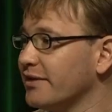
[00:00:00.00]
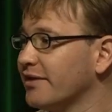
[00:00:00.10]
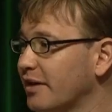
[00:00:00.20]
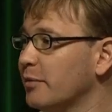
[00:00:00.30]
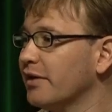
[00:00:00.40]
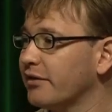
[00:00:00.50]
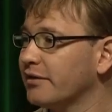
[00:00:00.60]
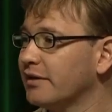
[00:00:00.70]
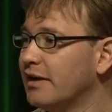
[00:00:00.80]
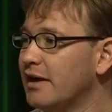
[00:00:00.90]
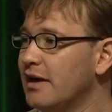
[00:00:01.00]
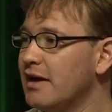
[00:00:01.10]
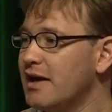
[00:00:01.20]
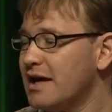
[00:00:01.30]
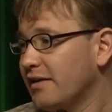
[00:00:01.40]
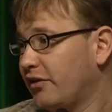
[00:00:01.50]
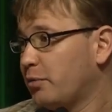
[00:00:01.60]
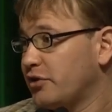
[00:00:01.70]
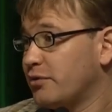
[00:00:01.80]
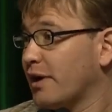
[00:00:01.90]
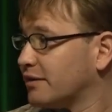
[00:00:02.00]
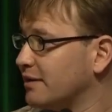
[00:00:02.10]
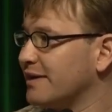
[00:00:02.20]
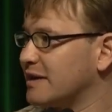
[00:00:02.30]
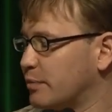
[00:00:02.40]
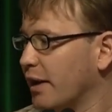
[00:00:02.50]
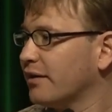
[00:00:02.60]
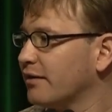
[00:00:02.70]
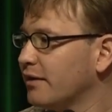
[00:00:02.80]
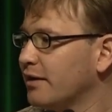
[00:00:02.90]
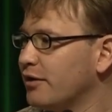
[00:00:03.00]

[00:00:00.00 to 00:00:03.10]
in the stimulus. And this is what you actually expect.